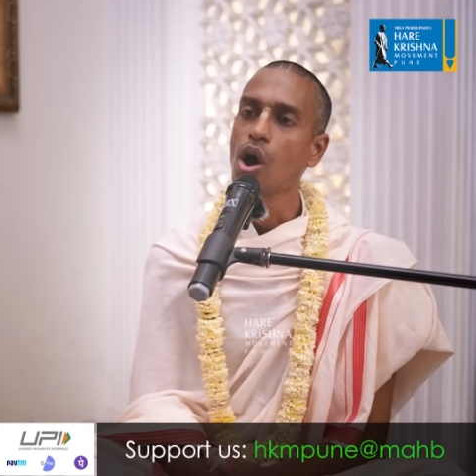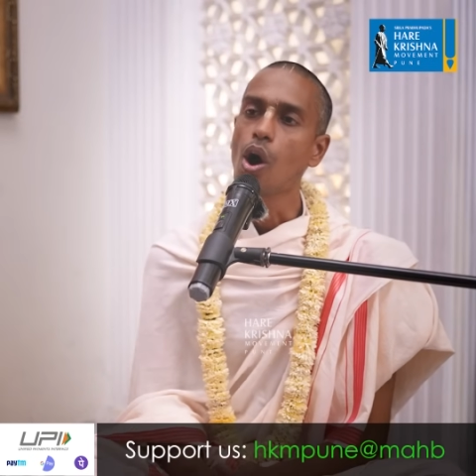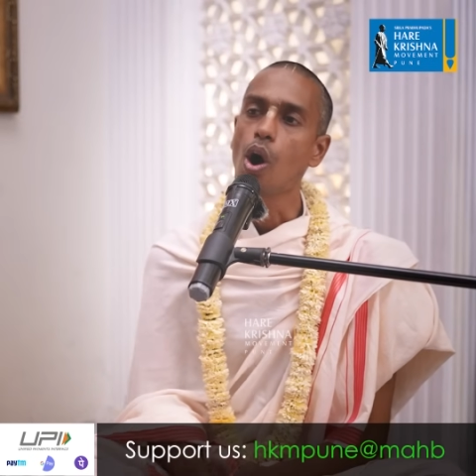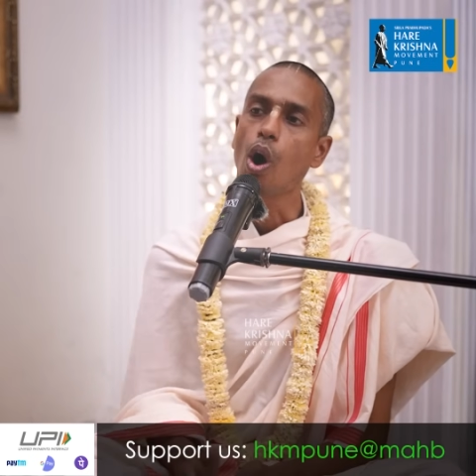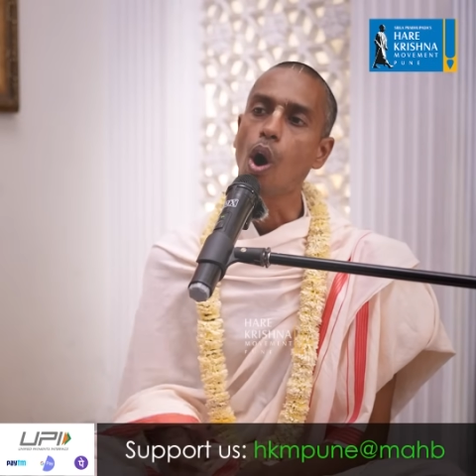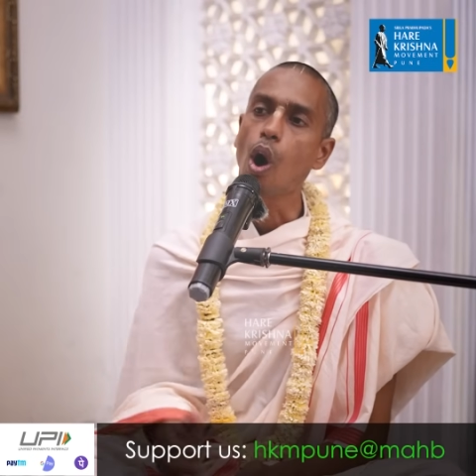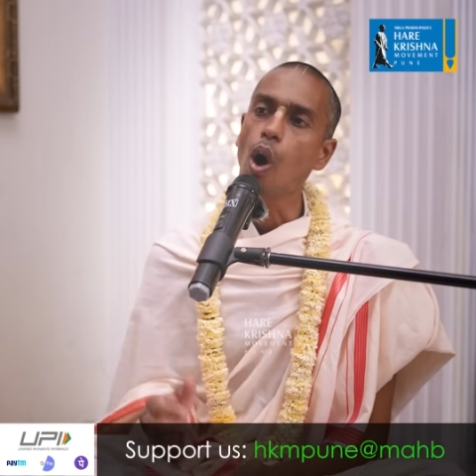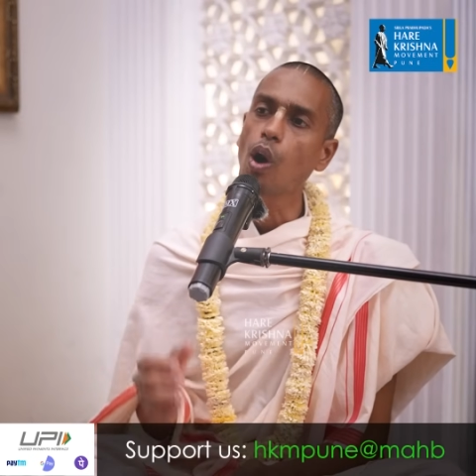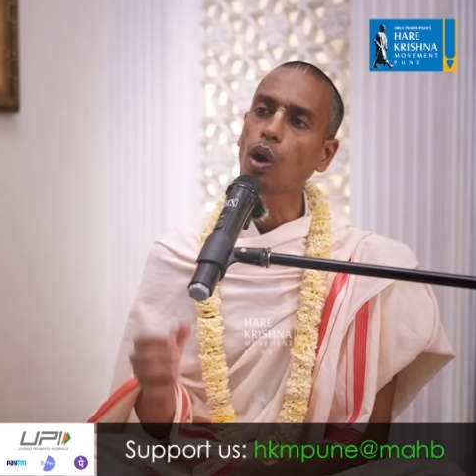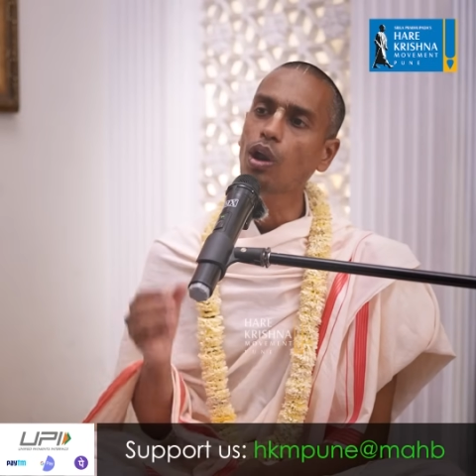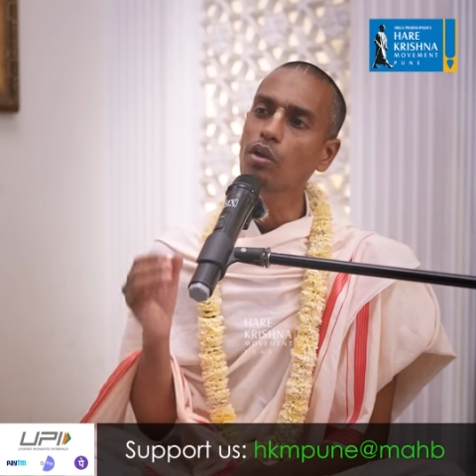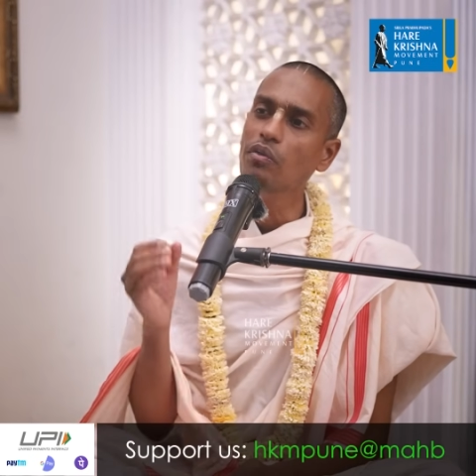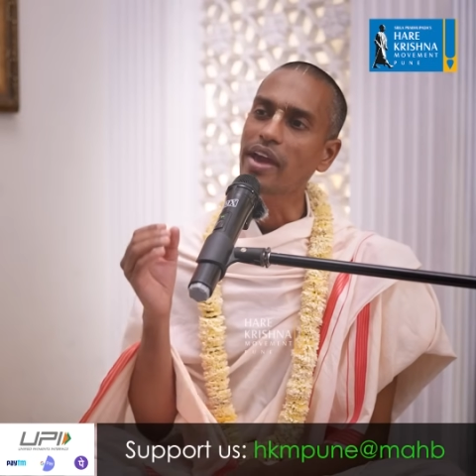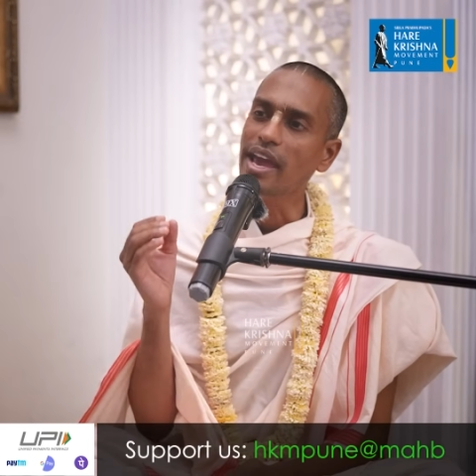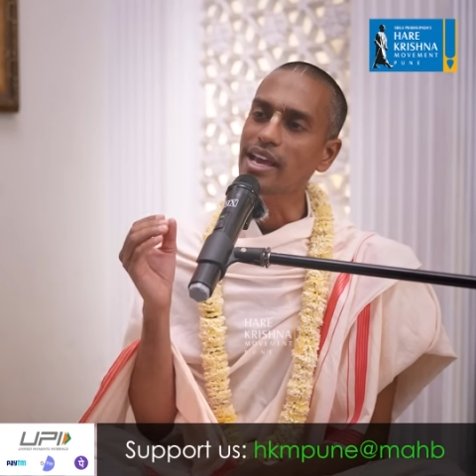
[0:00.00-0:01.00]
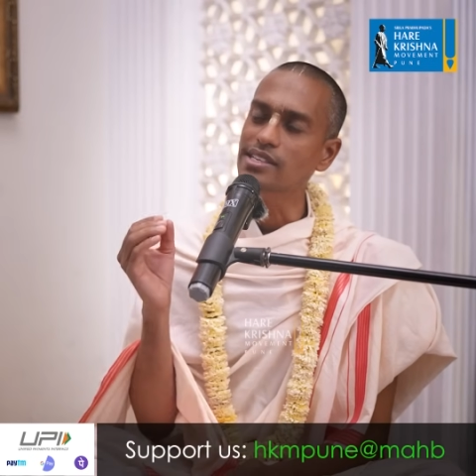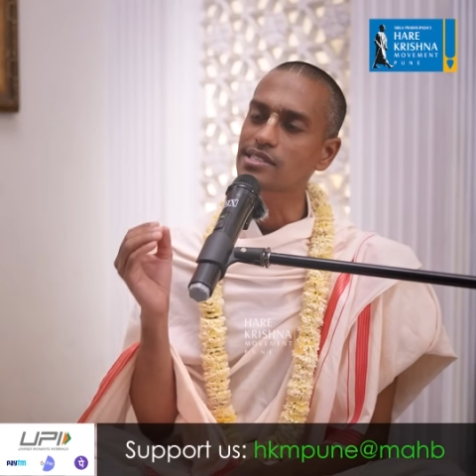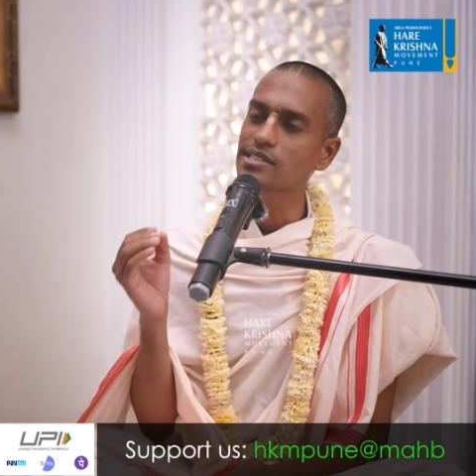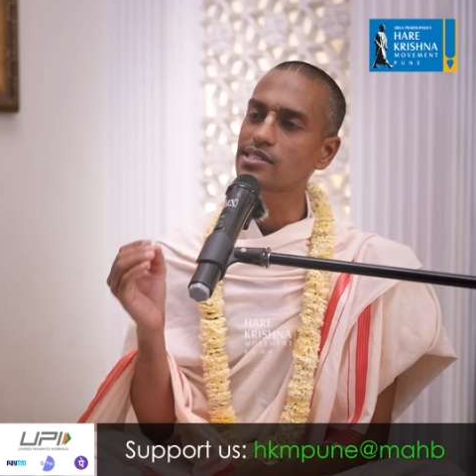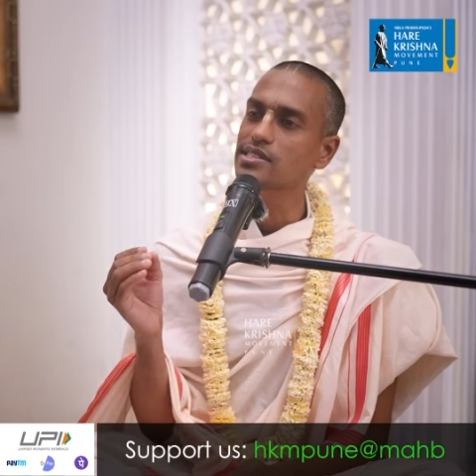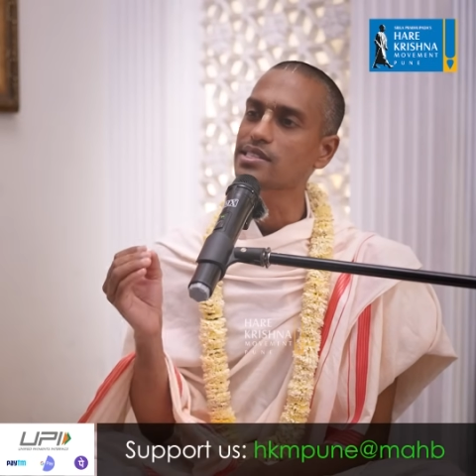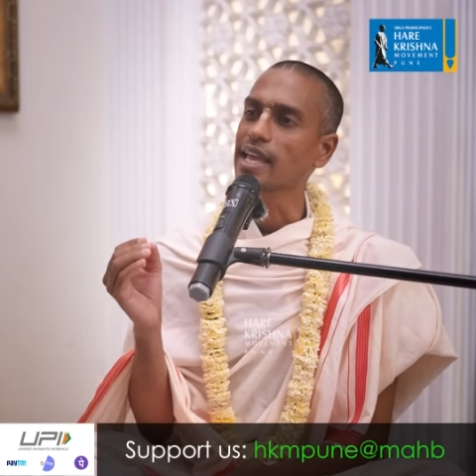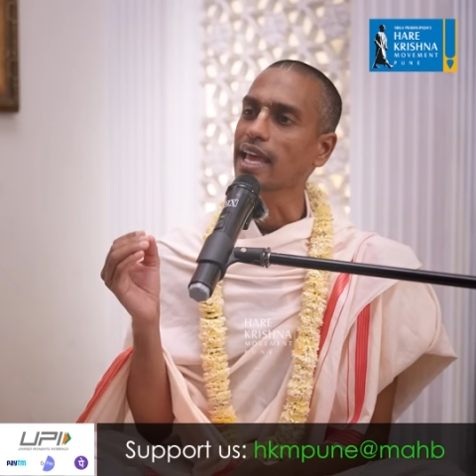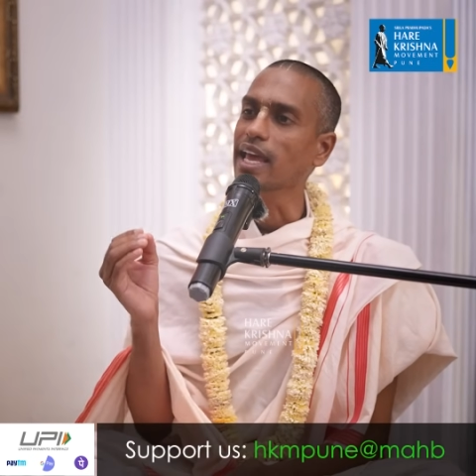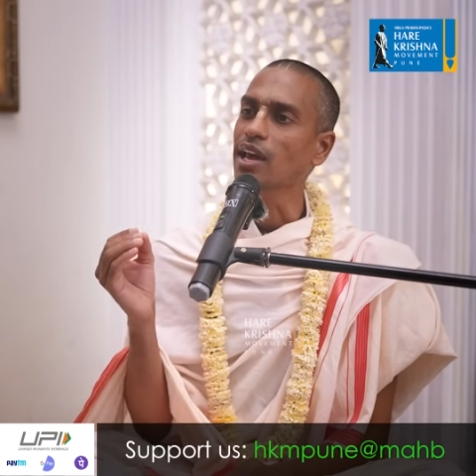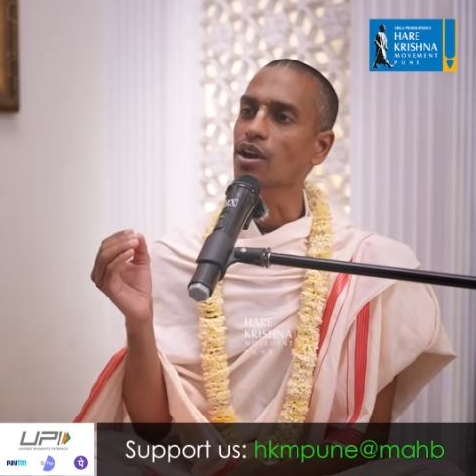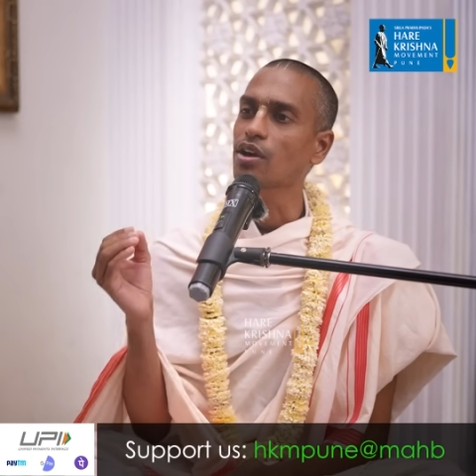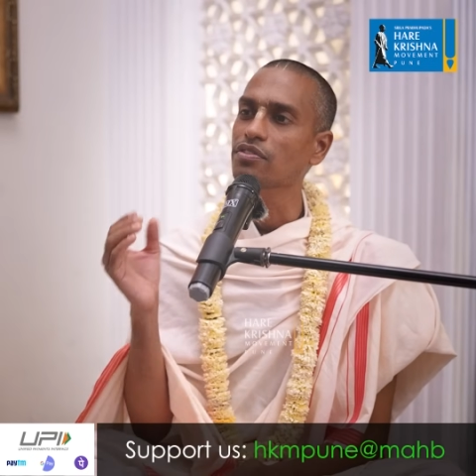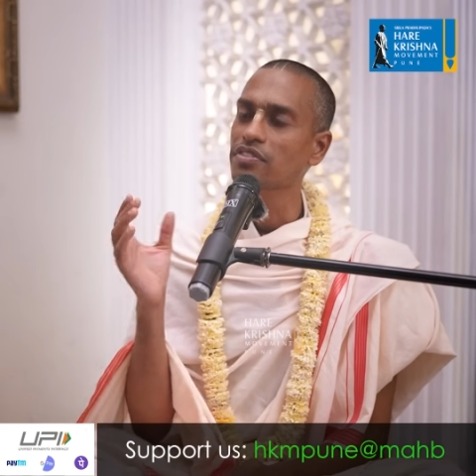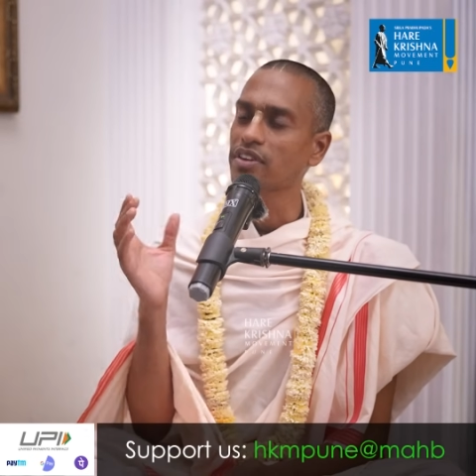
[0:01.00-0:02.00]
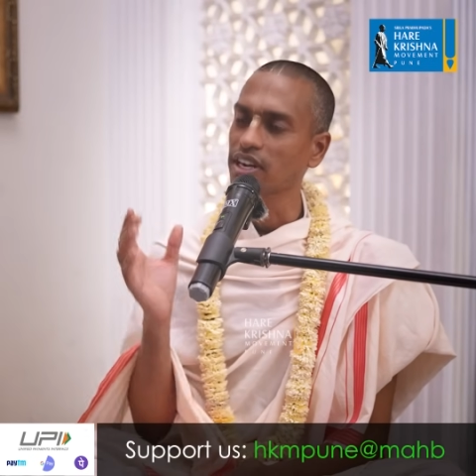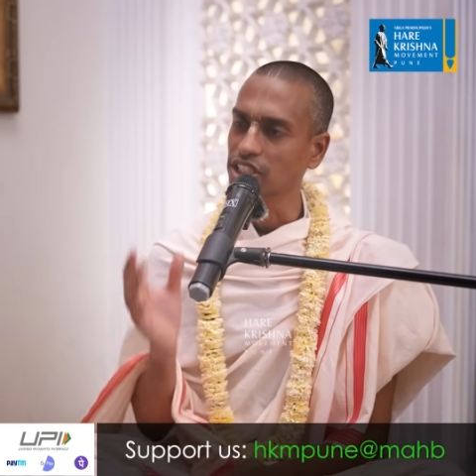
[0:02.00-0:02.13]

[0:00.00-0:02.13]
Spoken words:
Always think of